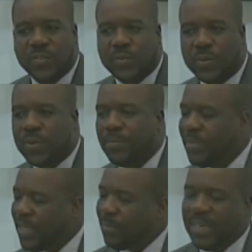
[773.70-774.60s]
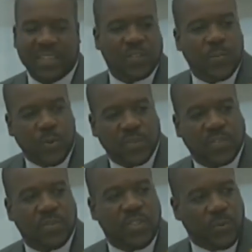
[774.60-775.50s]
they'll be
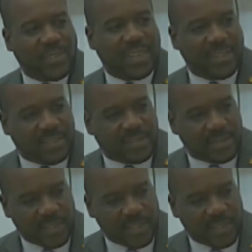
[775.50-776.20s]
exposed to new techniques